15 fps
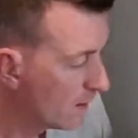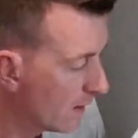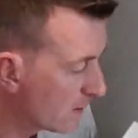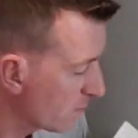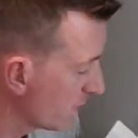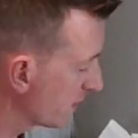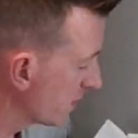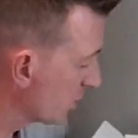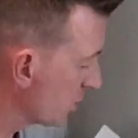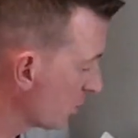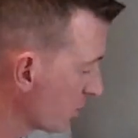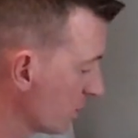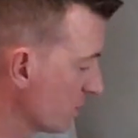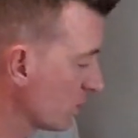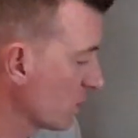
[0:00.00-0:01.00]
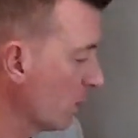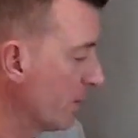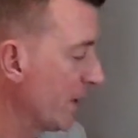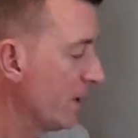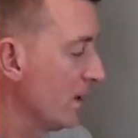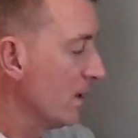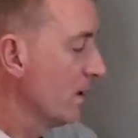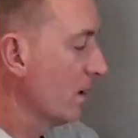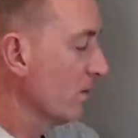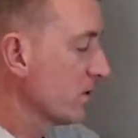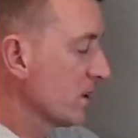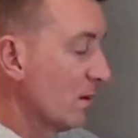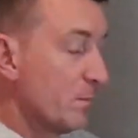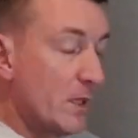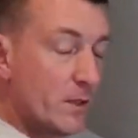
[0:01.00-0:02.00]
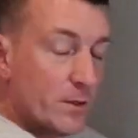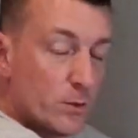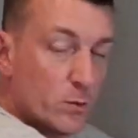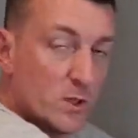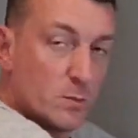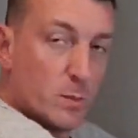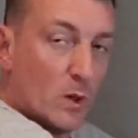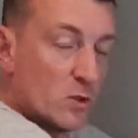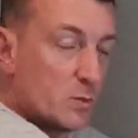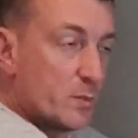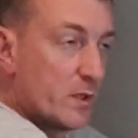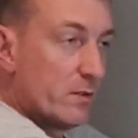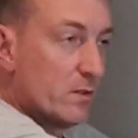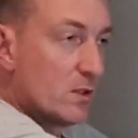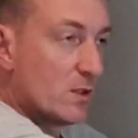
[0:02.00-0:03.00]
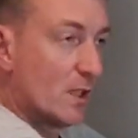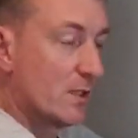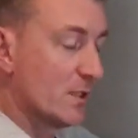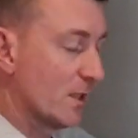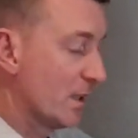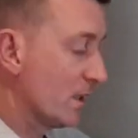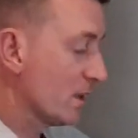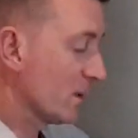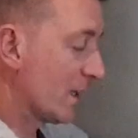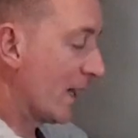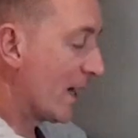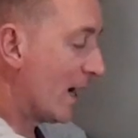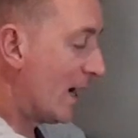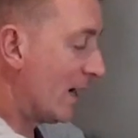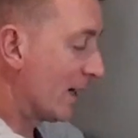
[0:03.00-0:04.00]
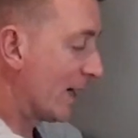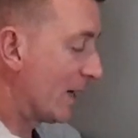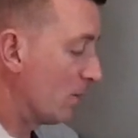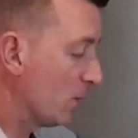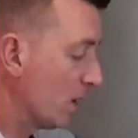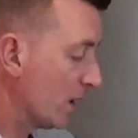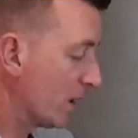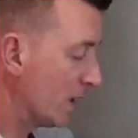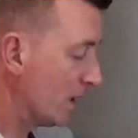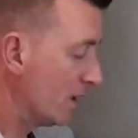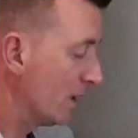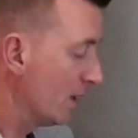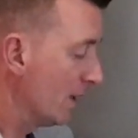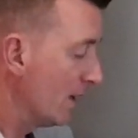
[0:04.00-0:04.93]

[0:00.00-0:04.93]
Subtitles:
That's where the instructions come in. Obviously I've been through this box previously because I need to get it out and get it working.